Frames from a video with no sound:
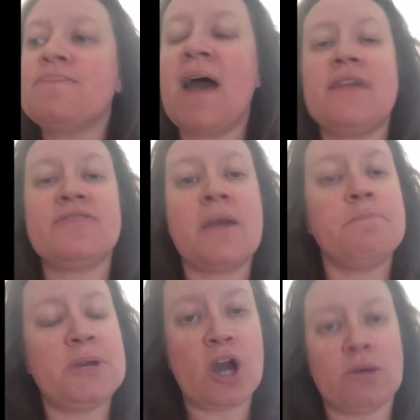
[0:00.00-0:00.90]
that then
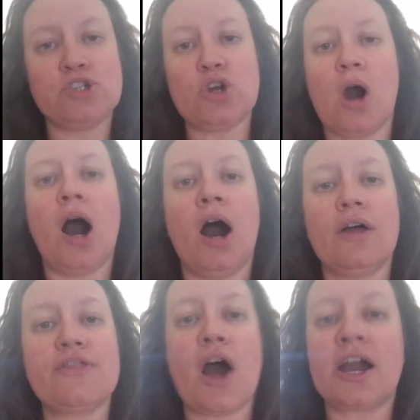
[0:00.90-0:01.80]
becomes your
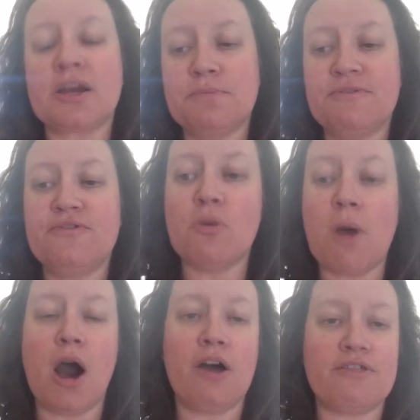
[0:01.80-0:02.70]
hearth. I can perform
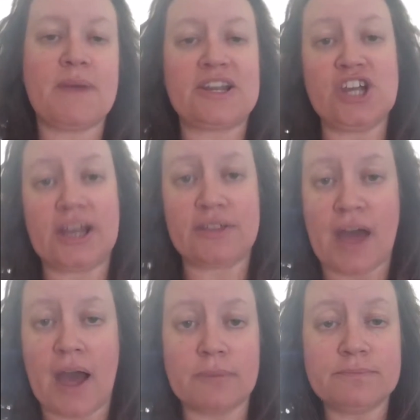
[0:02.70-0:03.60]
hearth magic
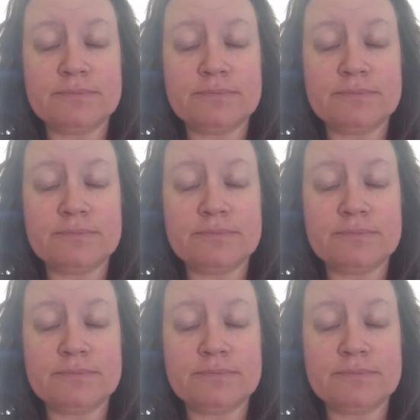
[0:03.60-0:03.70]
there.